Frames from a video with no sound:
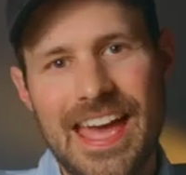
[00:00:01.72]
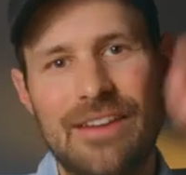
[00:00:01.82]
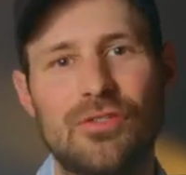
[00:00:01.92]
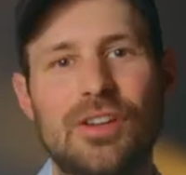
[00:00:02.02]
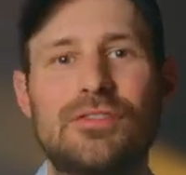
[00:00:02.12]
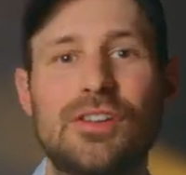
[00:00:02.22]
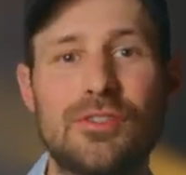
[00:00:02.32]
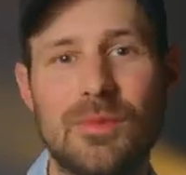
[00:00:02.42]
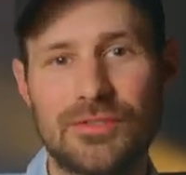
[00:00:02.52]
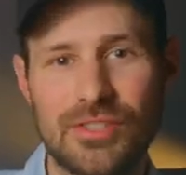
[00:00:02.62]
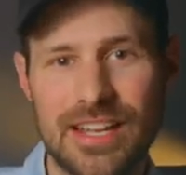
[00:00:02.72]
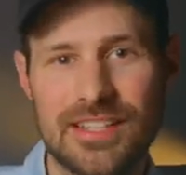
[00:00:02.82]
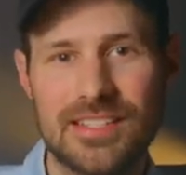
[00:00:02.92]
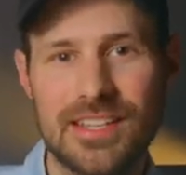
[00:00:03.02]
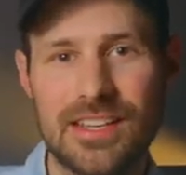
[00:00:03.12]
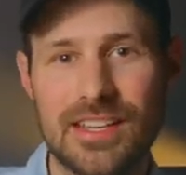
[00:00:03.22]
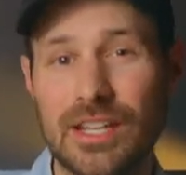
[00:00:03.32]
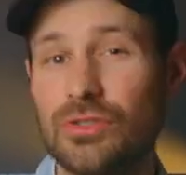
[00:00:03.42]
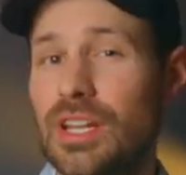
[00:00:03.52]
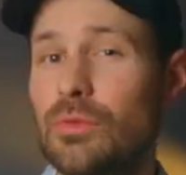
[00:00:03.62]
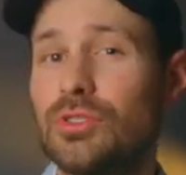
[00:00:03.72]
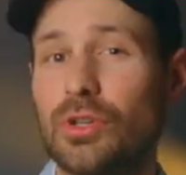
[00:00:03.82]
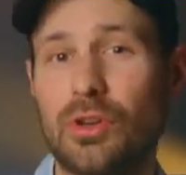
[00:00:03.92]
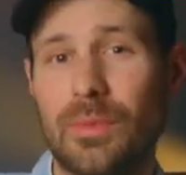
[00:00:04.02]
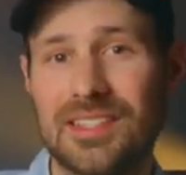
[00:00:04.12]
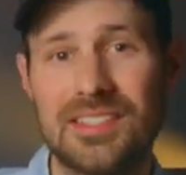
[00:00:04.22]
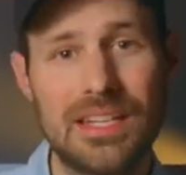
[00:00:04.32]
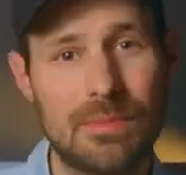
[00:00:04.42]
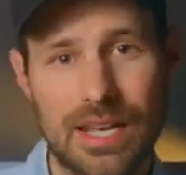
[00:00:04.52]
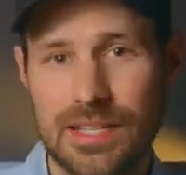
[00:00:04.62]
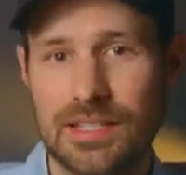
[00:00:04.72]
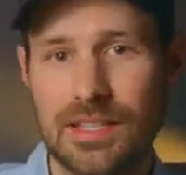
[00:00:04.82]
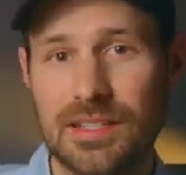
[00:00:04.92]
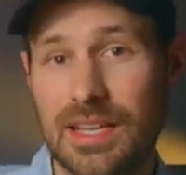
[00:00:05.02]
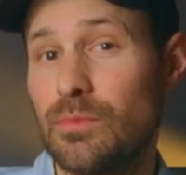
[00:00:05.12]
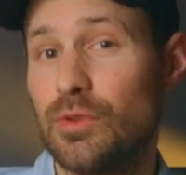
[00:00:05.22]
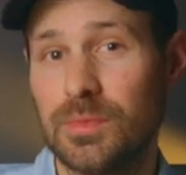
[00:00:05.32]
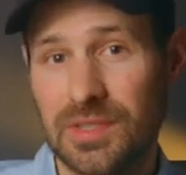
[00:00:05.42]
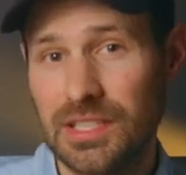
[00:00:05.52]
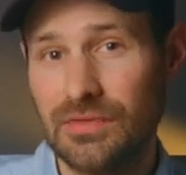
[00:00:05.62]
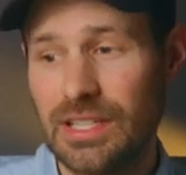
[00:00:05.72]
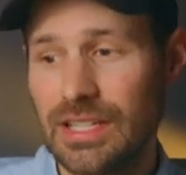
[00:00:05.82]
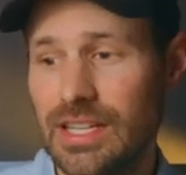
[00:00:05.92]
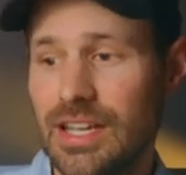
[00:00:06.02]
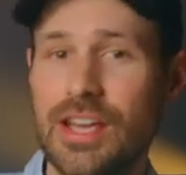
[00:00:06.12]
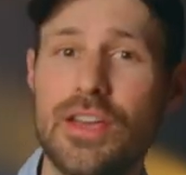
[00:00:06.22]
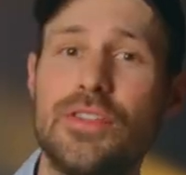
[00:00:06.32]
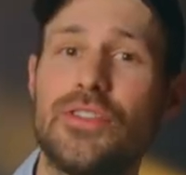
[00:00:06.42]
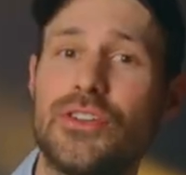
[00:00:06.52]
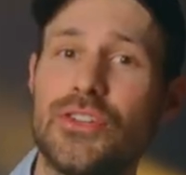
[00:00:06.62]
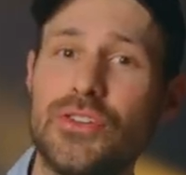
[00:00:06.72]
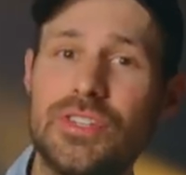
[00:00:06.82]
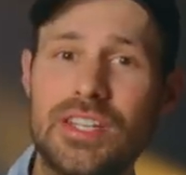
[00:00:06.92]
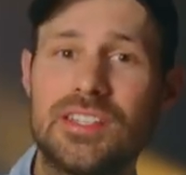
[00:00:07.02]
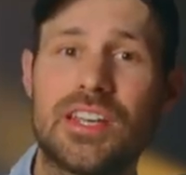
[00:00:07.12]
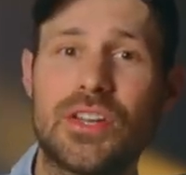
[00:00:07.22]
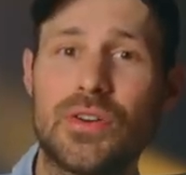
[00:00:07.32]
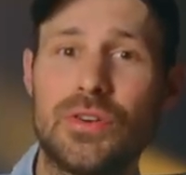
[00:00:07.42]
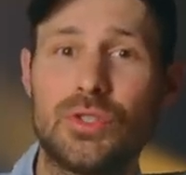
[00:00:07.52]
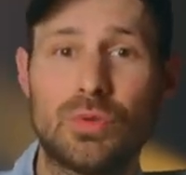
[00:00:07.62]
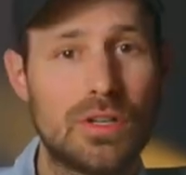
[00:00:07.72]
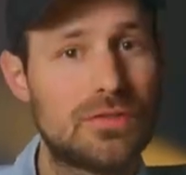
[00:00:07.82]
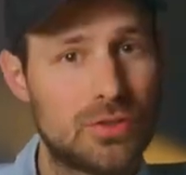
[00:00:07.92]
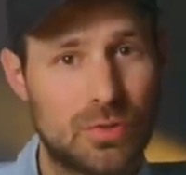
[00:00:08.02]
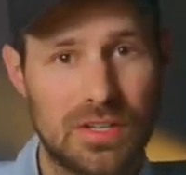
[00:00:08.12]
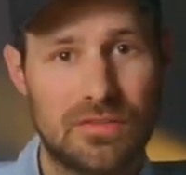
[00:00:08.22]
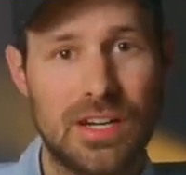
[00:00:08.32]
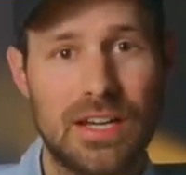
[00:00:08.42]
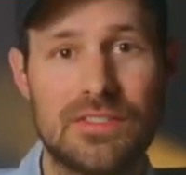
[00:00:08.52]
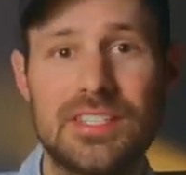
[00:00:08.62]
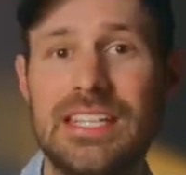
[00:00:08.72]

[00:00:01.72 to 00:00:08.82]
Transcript: Hey everyone, Flo from Lensi, and today we're talking about cinema lenses and more specifically the new DZO 12-25